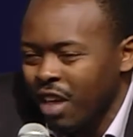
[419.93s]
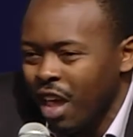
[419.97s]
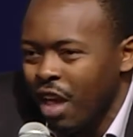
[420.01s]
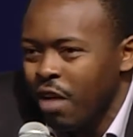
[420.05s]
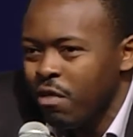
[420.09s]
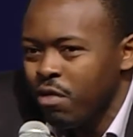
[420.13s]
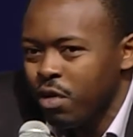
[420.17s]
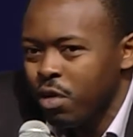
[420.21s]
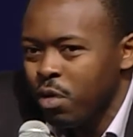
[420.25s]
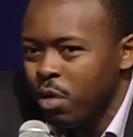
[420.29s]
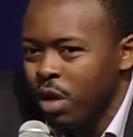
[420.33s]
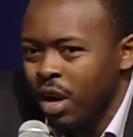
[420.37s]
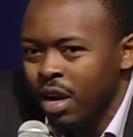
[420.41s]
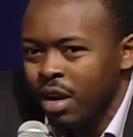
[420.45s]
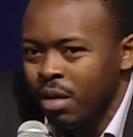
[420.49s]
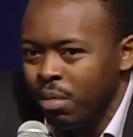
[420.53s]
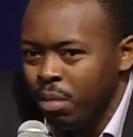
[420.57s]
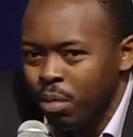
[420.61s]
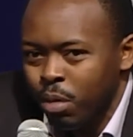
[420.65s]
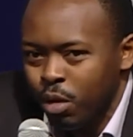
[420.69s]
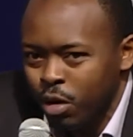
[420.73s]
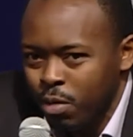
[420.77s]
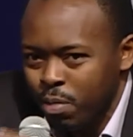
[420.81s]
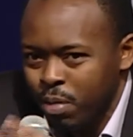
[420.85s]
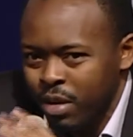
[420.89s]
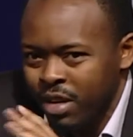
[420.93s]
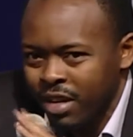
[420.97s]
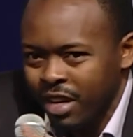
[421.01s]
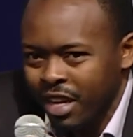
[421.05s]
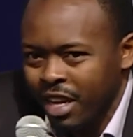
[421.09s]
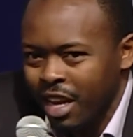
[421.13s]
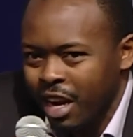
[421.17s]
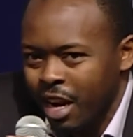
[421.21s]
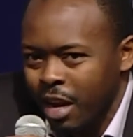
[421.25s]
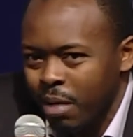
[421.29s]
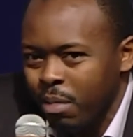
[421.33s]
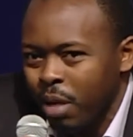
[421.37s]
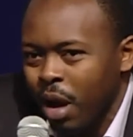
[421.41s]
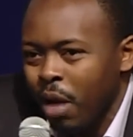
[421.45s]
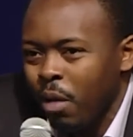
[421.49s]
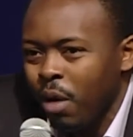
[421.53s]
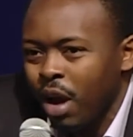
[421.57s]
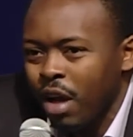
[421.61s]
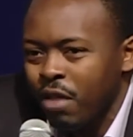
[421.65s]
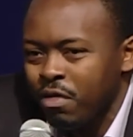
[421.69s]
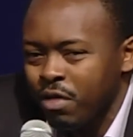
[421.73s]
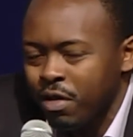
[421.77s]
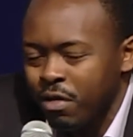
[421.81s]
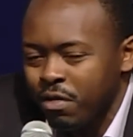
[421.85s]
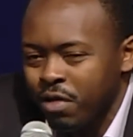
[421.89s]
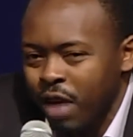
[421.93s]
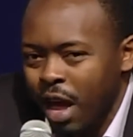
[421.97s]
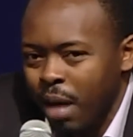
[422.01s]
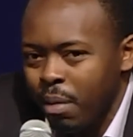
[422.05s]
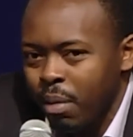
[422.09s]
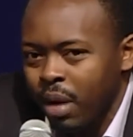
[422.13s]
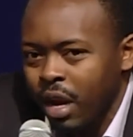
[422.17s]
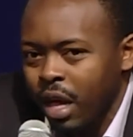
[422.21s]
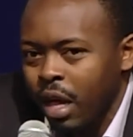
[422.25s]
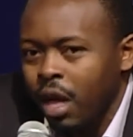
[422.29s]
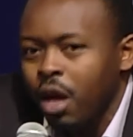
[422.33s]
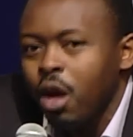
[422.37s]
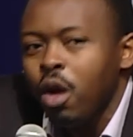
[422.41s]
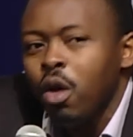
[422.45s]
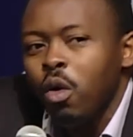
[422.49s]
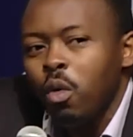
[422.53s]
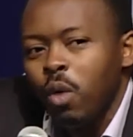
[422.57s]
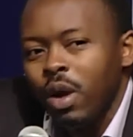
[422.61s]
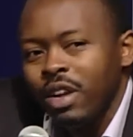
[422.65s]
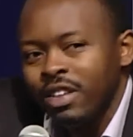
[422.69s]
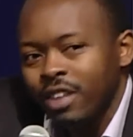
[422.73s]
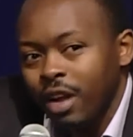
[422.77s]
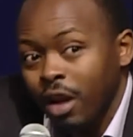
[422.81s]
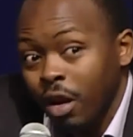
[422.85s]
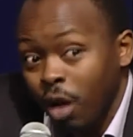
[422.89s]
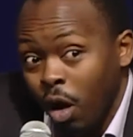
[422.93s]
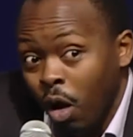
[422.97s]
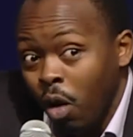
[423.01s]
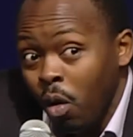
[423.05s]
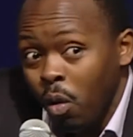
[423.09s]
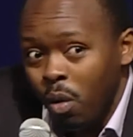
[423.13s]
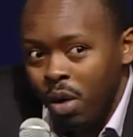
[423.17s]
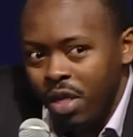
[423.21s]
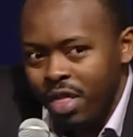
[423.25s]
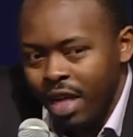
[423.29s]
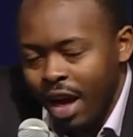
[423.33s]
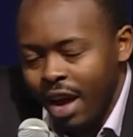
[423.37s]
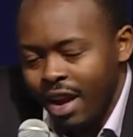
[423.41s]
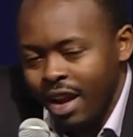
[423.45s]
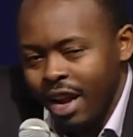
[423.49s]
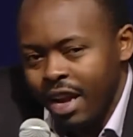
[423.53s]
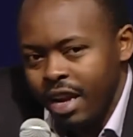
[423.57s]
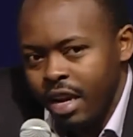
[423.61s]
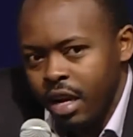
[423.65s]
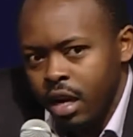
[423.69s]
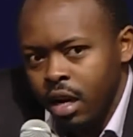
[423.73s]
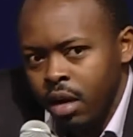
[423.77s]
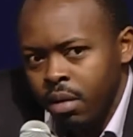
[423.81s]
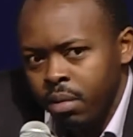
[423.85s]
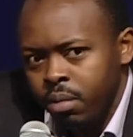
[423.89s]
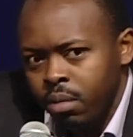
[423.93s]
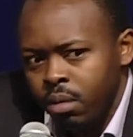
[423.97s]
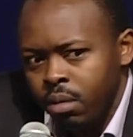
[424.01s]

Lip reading: everyone, most particularly my wife and family, went along with that idea.